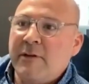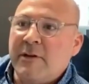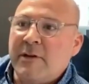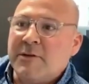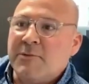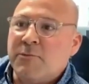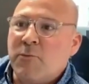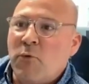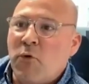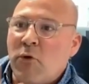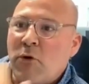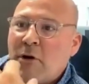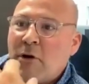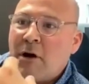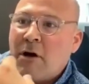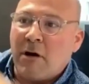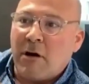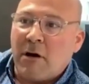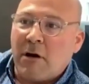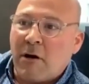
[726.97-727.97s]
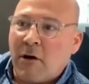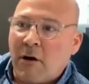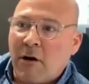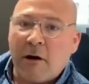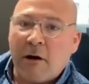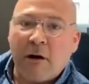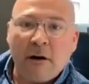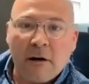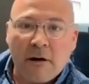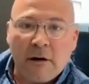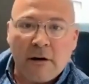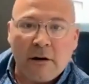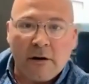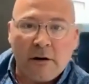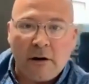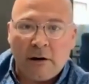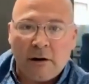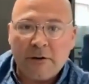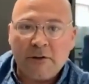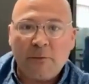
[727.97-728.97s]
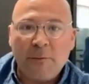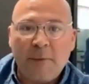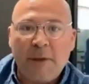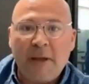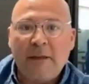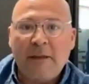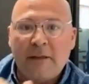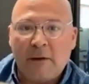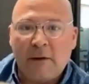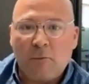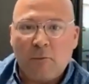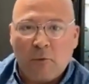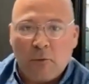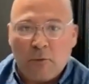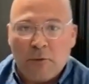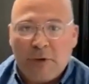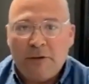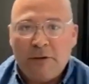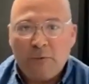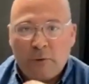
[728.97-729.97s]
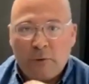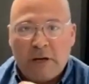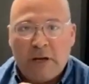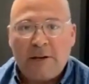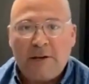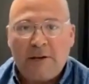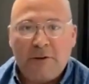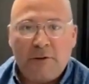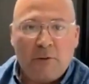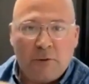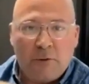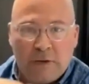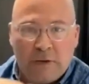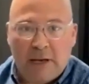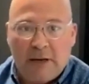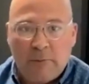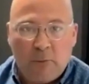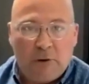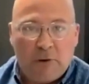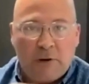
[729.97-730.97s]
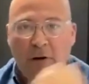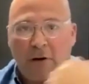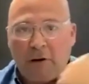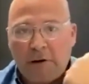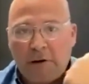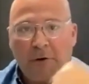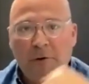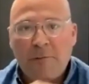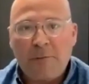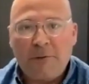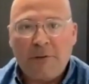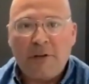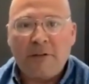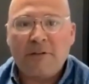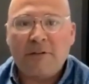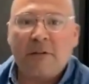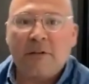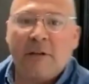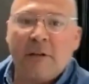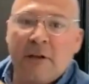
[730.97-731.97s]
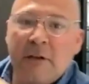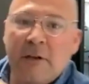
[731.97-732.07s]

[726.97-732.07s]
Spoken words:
is more our domain, like what I do and what our group does.